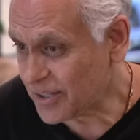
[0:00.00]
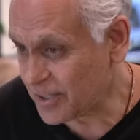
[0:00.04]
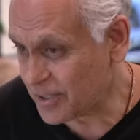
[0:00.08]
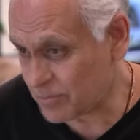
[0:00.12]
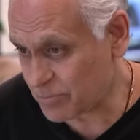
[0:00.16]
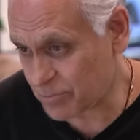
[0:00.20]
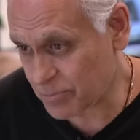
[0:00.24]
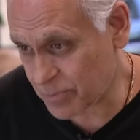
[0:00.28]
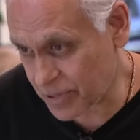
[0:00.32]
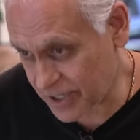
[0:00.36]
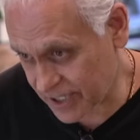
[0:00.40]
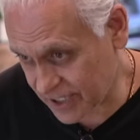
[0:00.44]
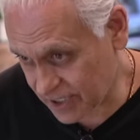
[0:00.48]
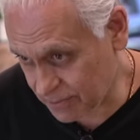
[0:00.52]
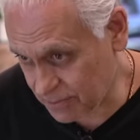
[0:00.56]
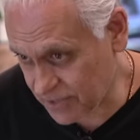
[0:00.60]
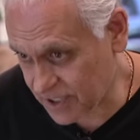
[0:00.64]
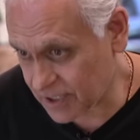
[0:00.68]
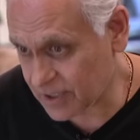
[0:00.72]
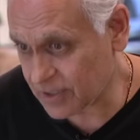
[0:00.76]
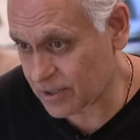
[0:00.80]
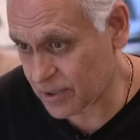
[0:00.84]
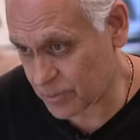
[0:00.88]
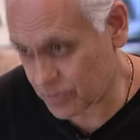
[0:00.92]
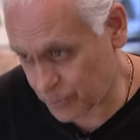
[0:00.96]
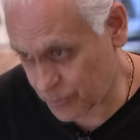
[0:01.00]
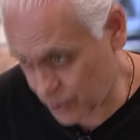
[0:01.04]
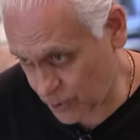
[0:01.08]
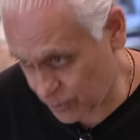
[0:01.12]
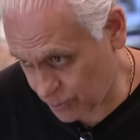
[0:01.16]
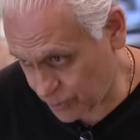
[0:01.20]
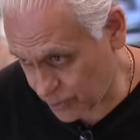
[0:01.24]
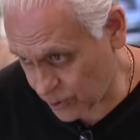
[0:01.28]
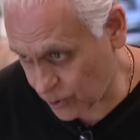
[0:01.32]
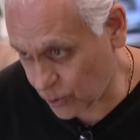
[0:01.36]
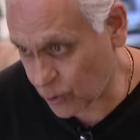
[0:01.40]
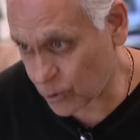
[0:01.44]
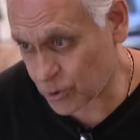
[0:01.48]
Then bring me the
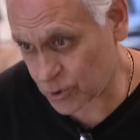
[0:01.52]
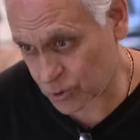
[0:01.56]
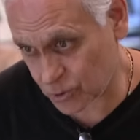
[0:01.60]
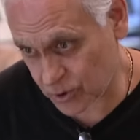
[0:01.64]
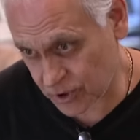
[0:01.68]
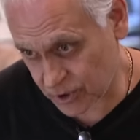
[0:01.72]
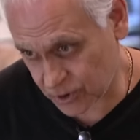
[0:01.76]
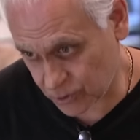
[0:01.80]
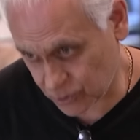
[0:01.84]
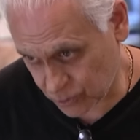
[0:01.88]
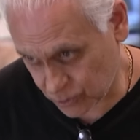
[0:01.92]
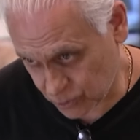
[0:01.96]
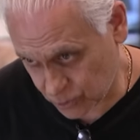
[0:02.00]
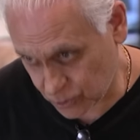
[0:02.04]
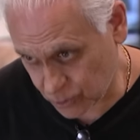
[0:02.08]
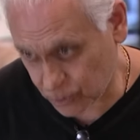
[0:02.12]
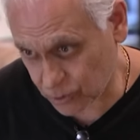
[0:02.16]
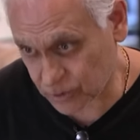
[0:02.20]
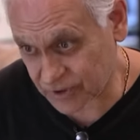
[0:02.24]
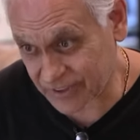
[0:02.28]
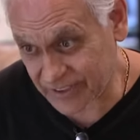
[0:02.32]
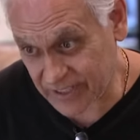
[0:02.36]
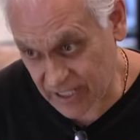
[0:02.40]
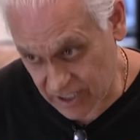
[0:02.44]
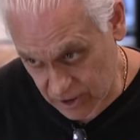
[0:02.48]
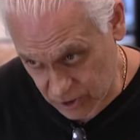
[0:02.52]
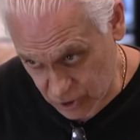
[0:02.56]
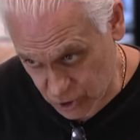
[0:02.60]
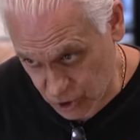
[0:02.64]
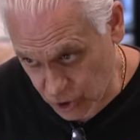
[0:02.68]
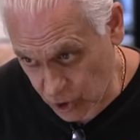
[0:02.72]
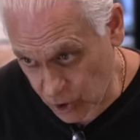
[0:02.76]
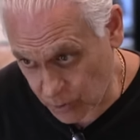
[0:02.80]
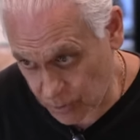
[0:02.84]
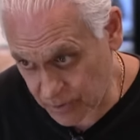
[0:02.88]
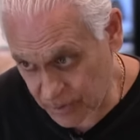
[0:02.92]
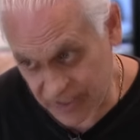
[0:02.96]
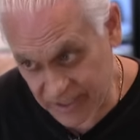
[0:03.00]
people who's going to do their
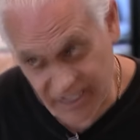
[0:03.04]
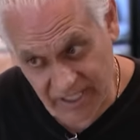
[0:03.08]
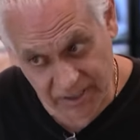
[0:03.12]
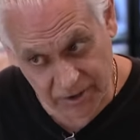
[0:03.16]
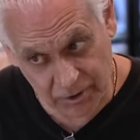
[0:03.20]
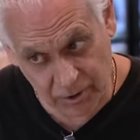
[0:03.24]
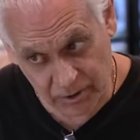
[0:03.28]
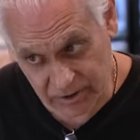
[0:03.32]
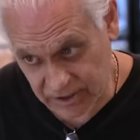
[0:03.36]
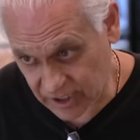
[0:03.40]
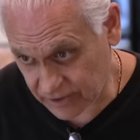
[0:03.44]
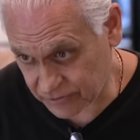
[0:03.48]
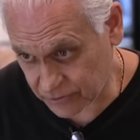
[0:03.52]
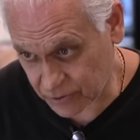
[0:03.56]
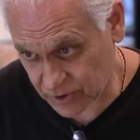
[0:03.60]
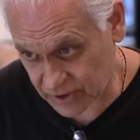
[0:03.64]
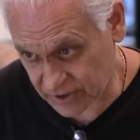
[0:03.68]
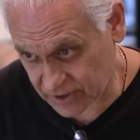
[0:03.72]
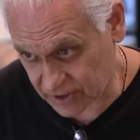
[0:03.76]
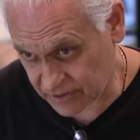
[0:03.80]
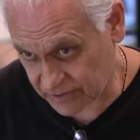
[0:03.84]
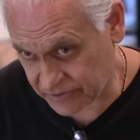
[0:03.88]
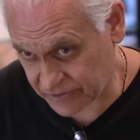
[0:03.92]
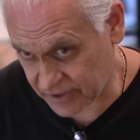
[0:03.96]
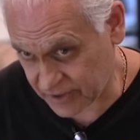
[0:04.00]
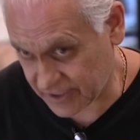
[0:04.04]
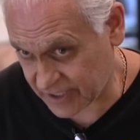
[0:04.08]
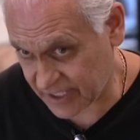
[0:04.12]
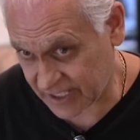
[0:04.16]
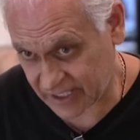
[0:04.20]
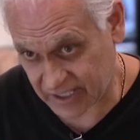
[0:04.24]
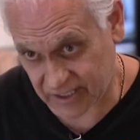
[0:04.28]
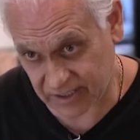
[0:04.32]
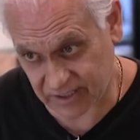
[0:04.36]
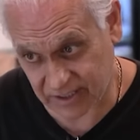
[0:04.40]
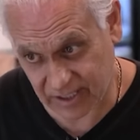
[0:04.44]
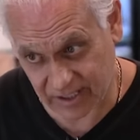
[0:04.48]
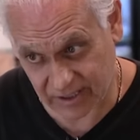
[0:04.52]
job, and I don't have to interfere.
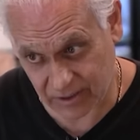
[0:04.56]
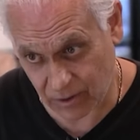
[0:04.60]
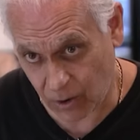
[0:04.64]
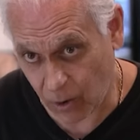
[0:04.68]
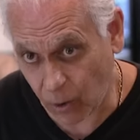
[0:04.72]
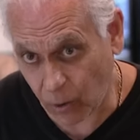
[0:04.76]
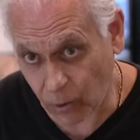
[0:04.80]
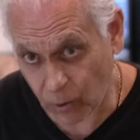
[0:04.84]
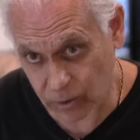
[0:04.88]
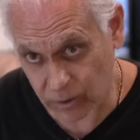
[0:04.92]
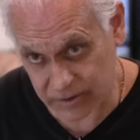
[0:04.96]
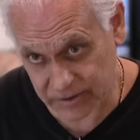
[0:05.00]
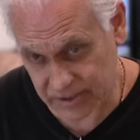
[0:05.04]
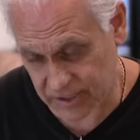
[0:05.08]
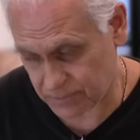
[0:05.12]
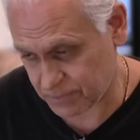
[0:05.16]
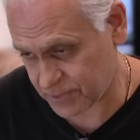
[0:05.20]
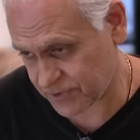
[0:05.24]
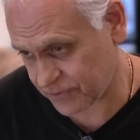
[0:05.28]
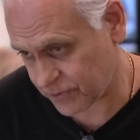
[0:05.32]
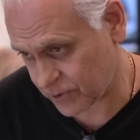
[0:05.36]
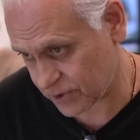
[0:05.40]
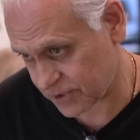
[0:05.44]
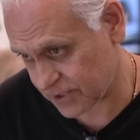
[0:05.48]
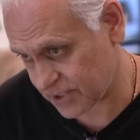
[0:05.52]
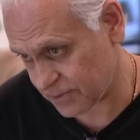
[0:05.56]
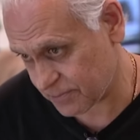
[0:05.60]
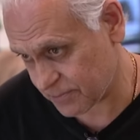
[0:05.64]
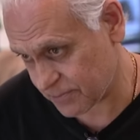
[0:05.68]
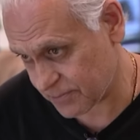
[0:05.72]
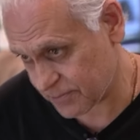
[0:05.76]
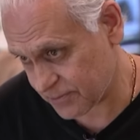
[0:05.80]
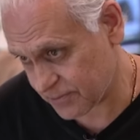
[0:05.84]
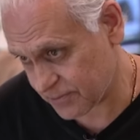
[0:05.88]
They can take the whole tips for them.